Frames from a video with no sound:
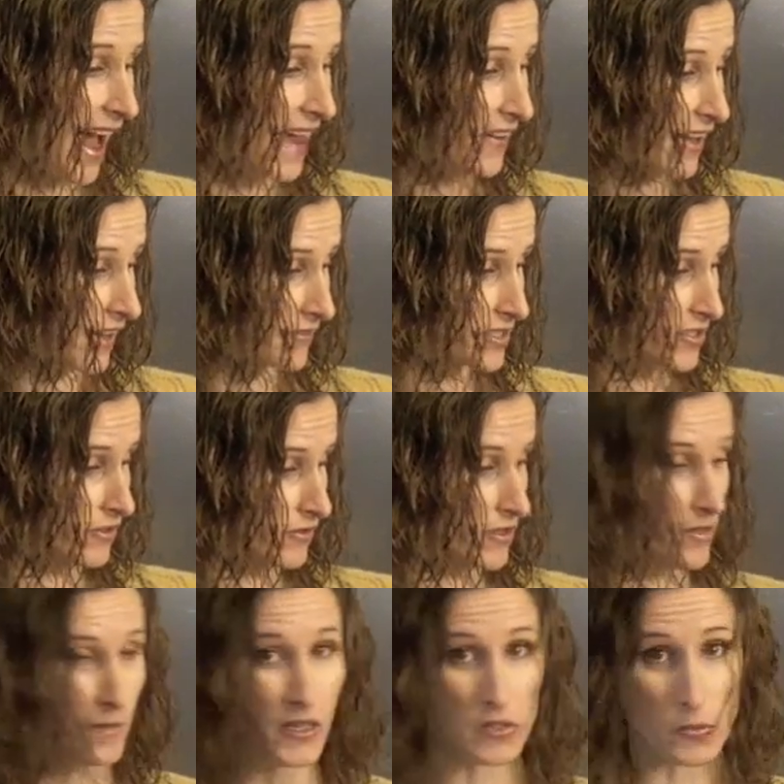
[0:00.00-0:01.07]
I don't have to do
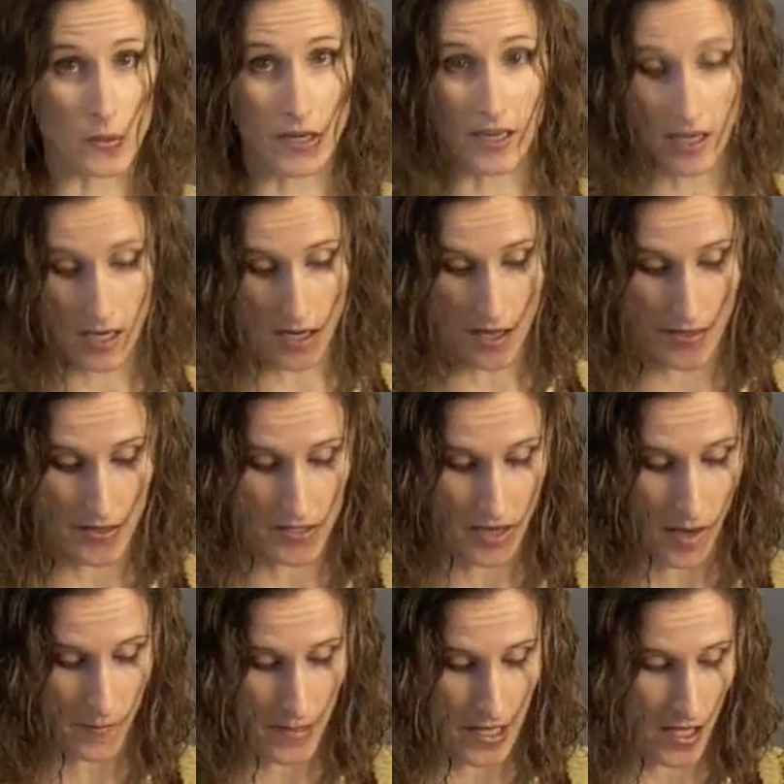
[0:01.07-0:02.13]
too much work on the
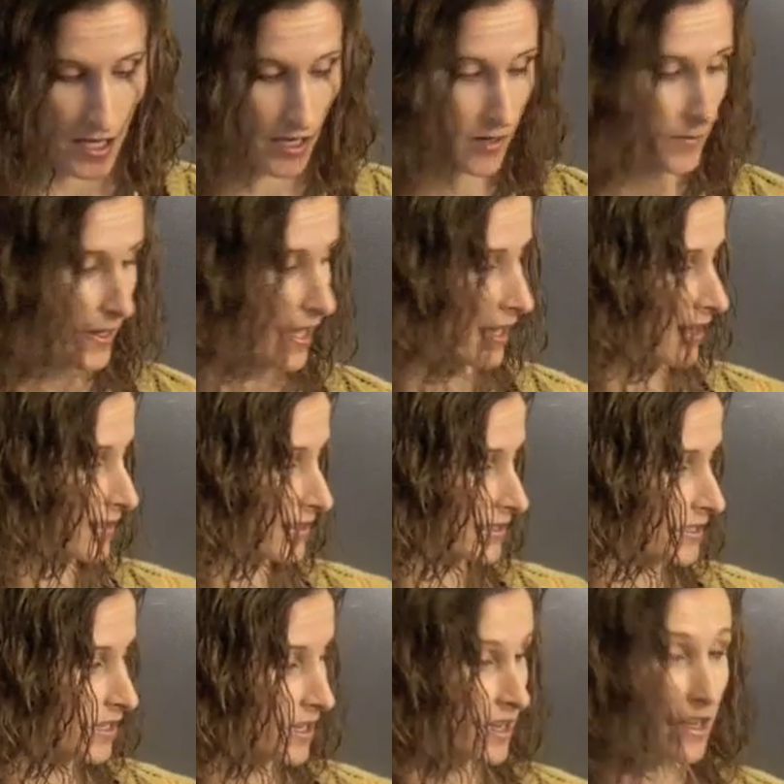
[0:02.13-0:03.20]
chopping here
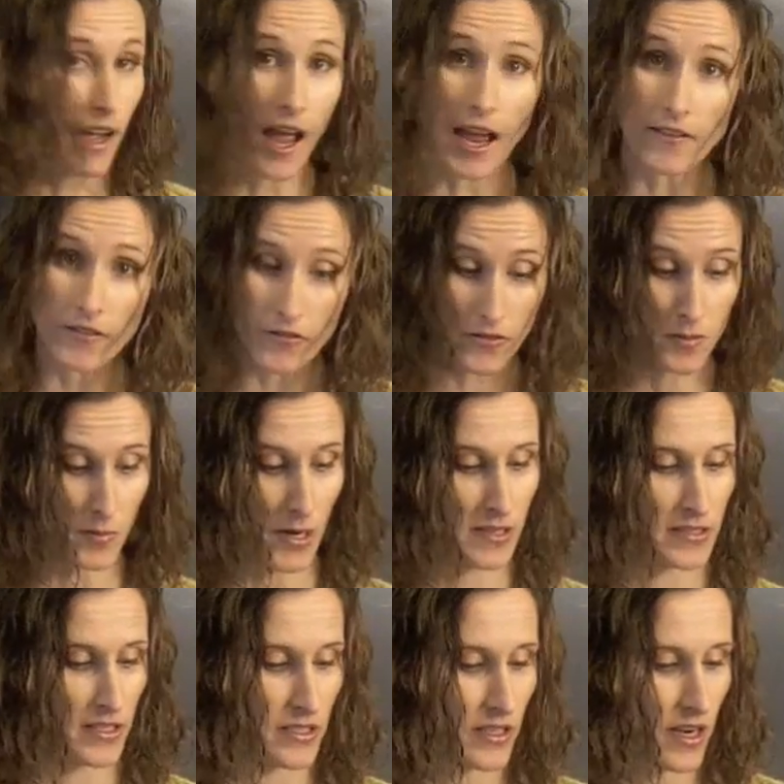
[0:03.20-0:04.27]
because I have a food
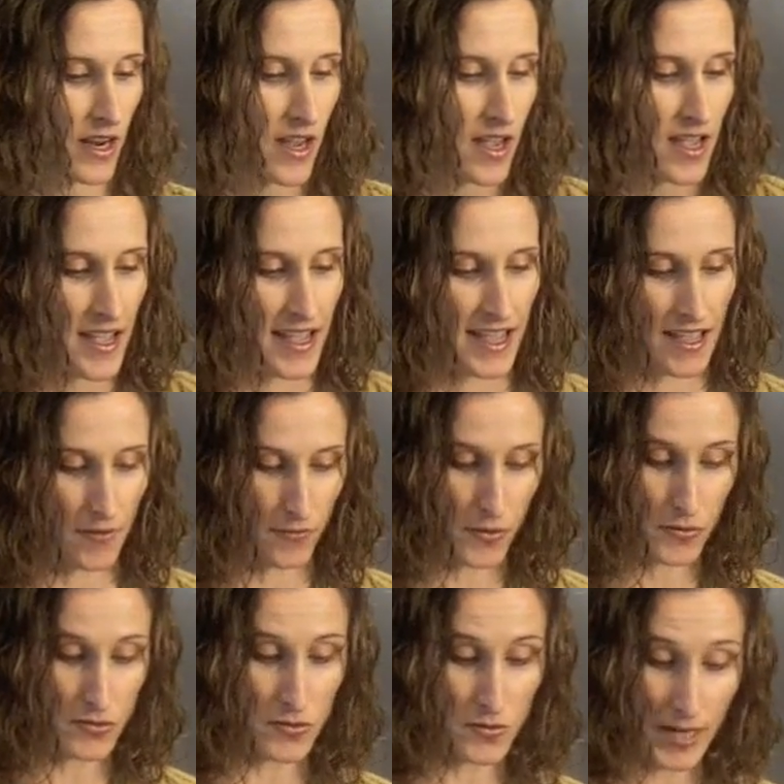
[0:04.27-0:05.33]
processor. If
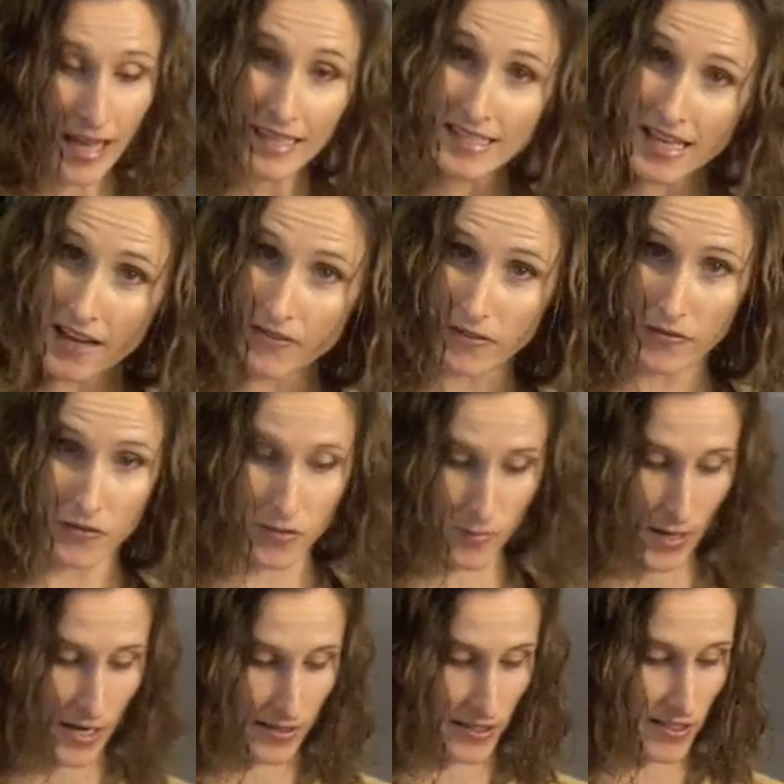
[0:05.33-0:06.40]
you do not have a
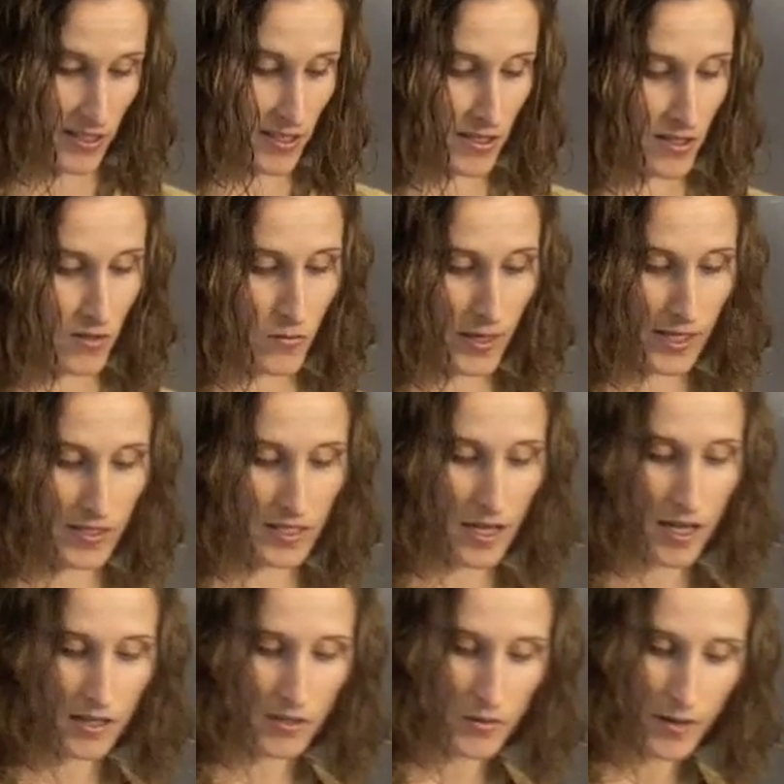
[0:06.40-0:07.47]
food processor, you'll want to
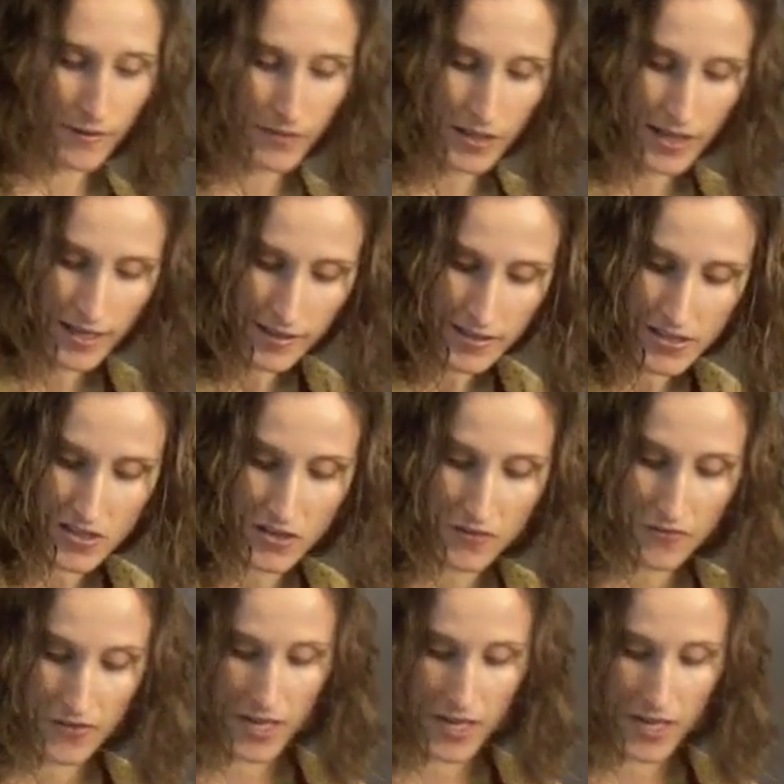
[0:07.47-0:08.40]
talk whoever else you're